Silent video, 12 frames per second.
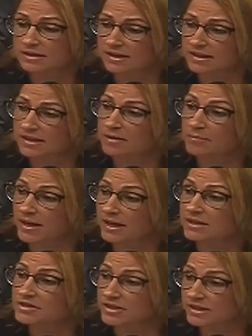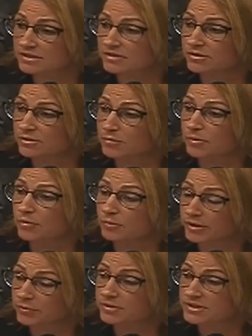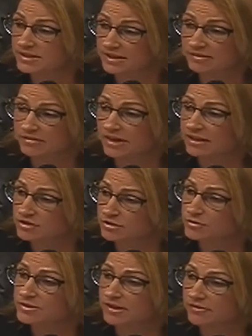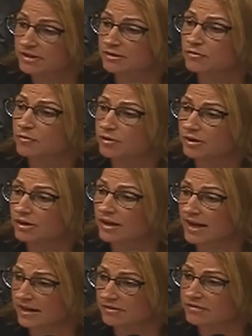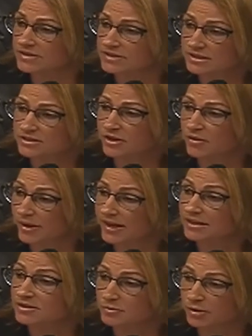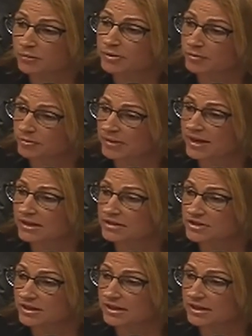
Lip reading: and I think managing to what we received, that 274 out of the 608, is what we were managing.